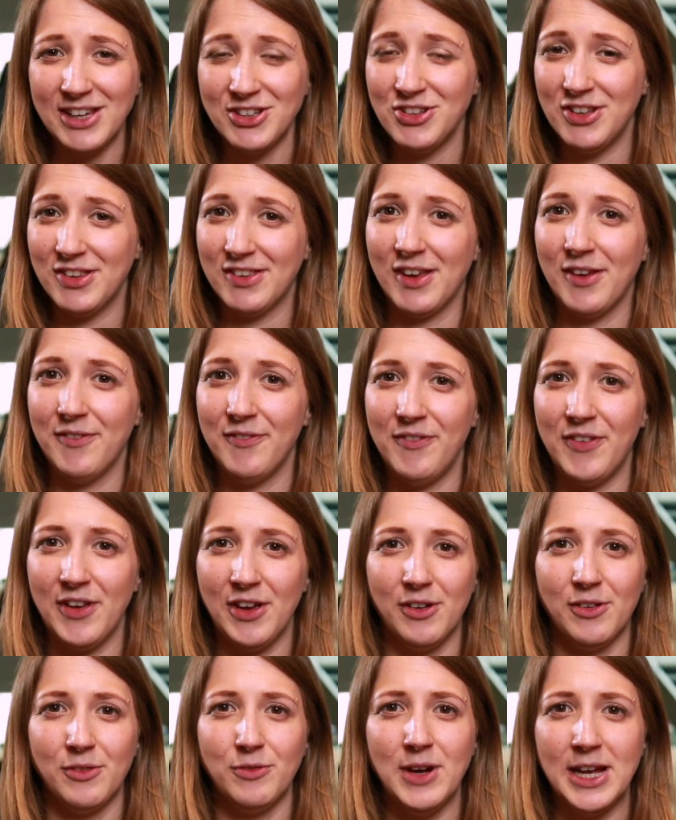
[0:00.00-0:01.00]
lectures can
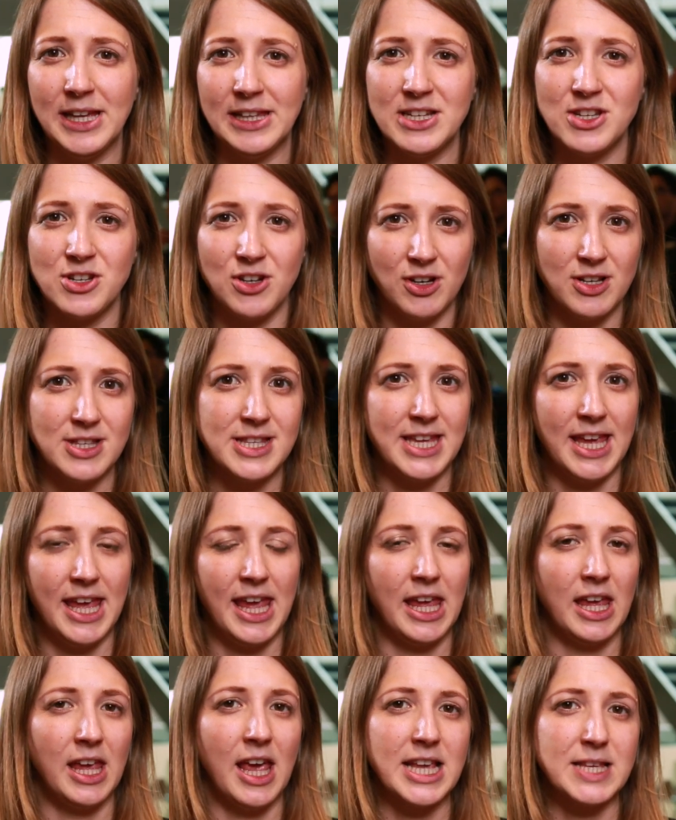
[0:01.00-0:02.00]
feel really
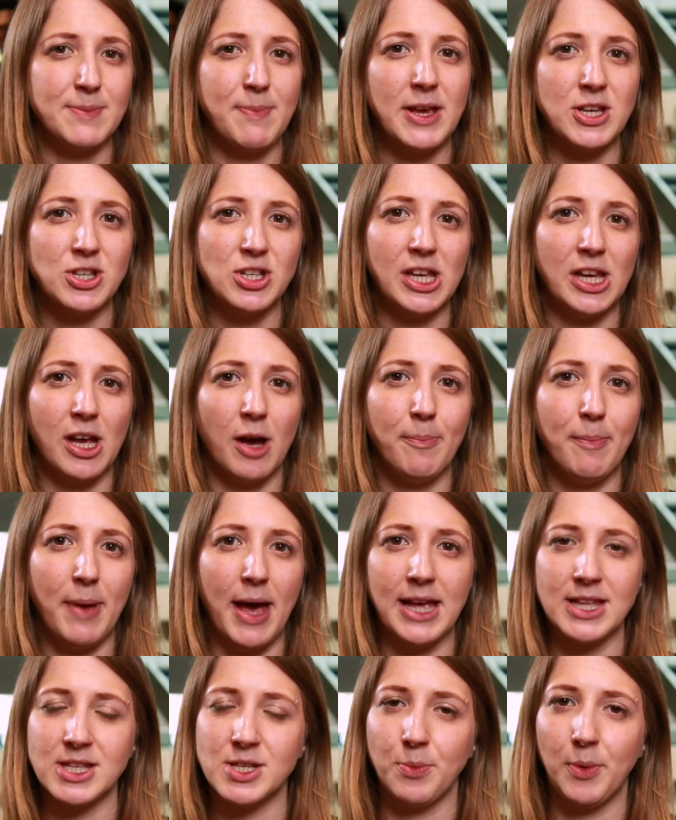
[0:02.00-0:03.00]
daunting, especially
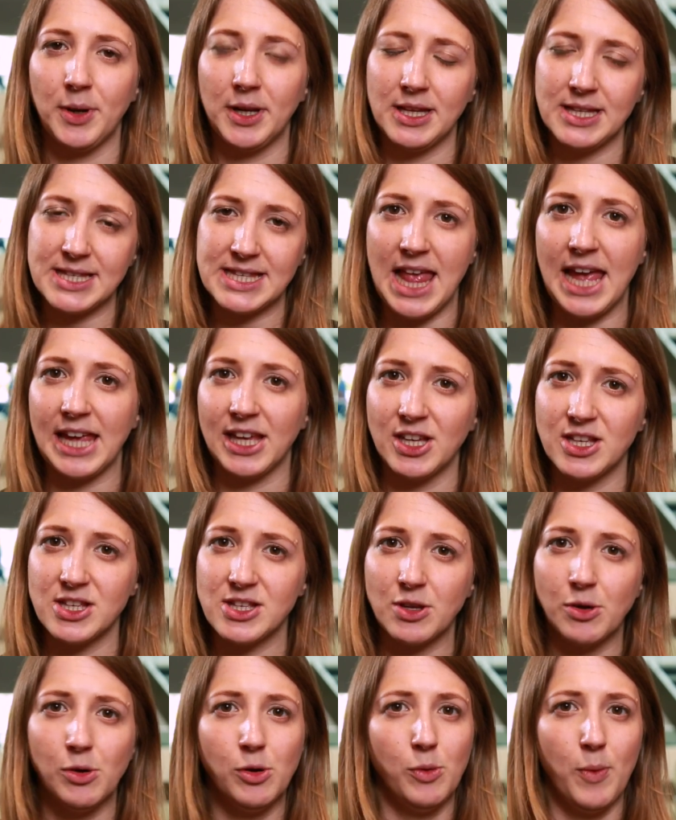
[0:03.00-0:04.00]
compared to what it's like at
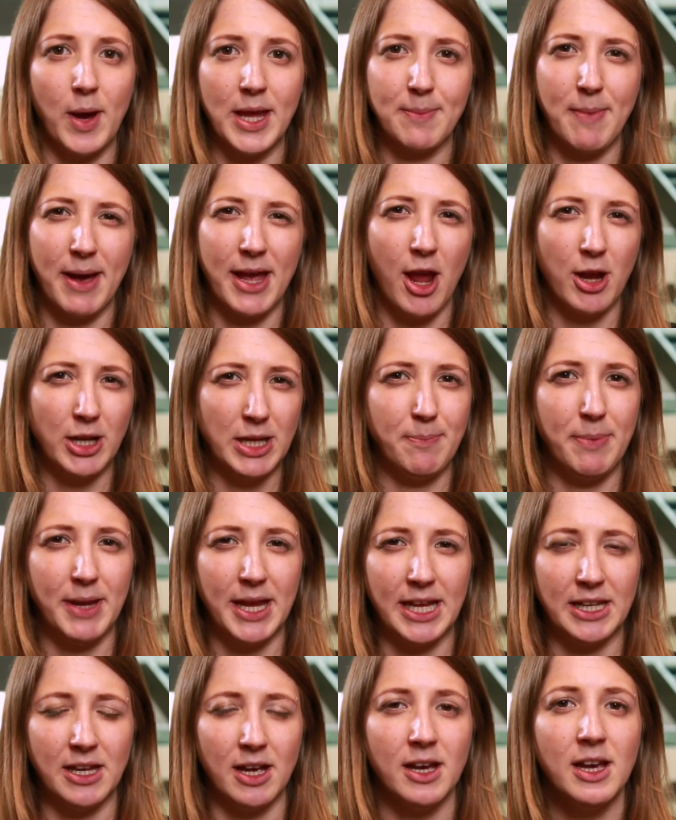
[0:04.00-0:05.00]
school, where you might only
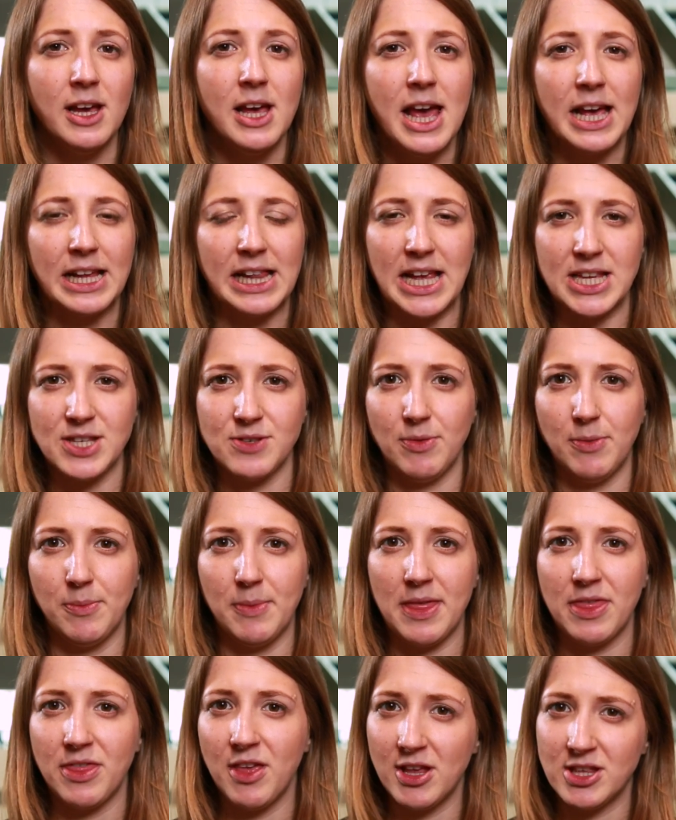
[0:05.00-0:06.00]
be in a classroom
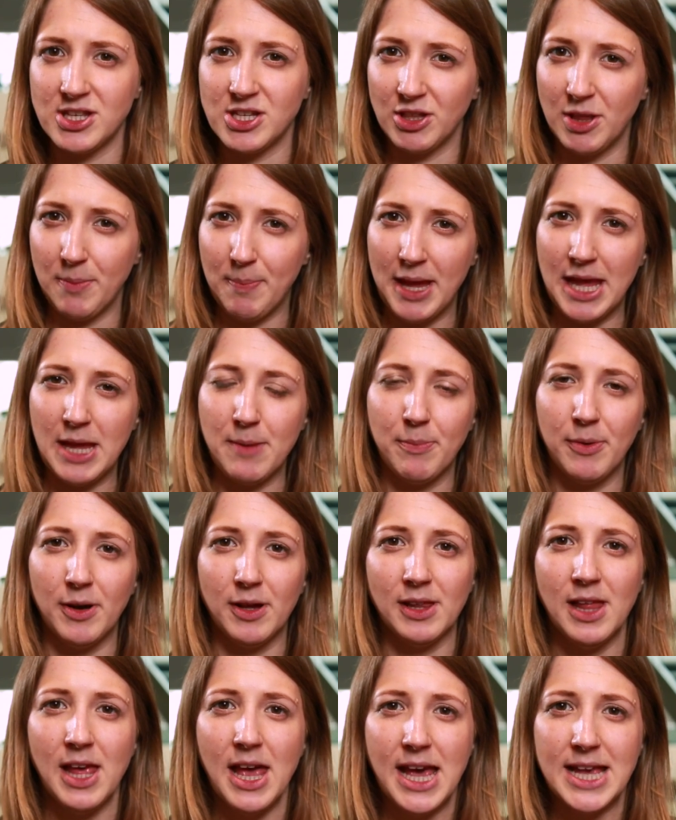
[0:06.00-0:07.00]
with 30 other
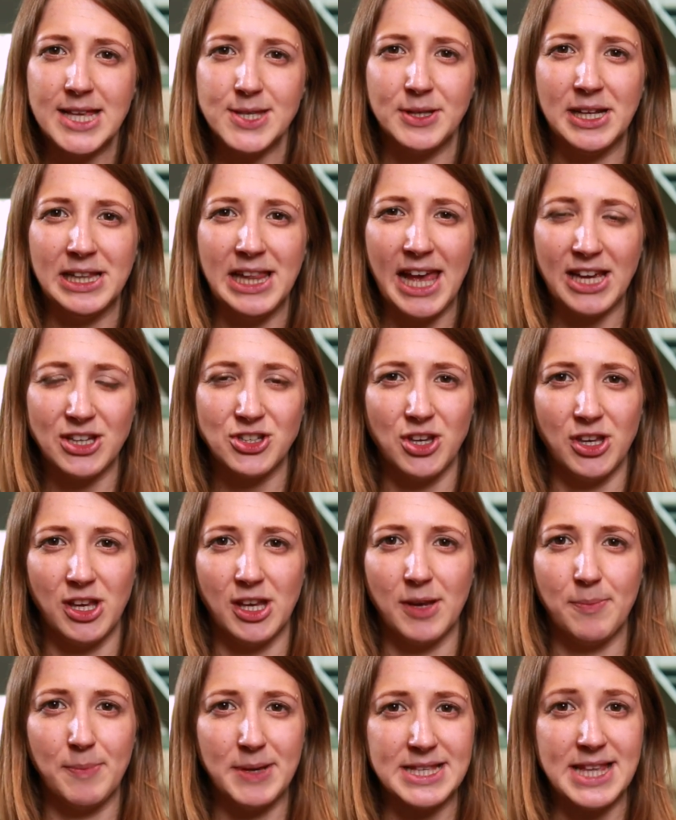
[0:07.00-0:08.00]
people. So in a lecture you
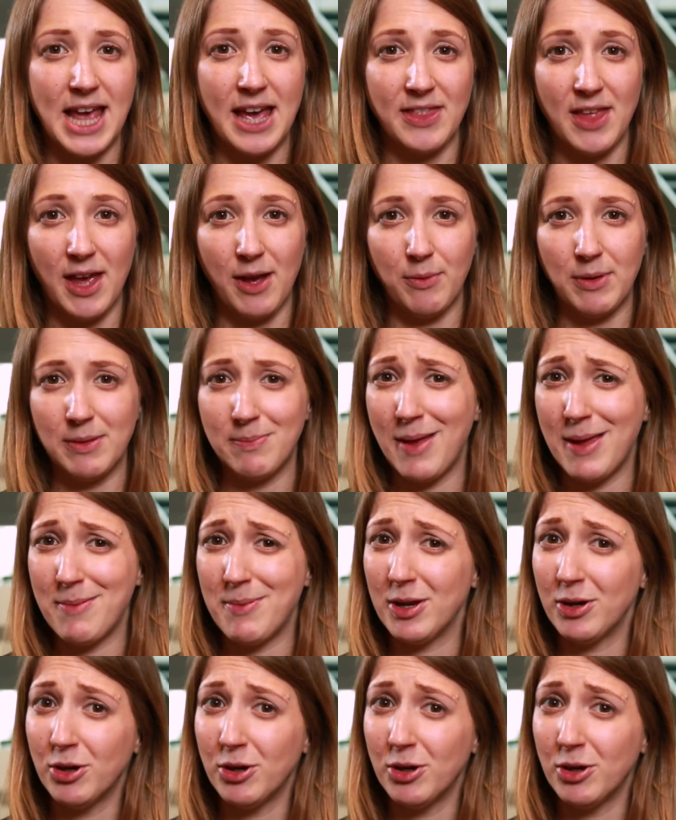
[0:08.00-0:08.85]
can be sat there with maybe